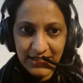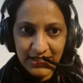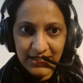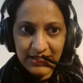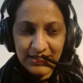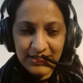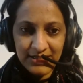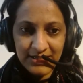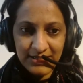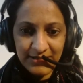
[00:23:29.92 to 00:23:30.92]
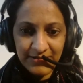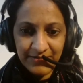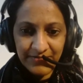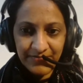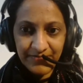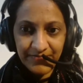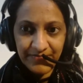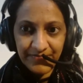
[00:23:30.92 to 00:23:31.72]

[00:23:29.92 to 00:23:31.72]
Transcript: Nobody speaks.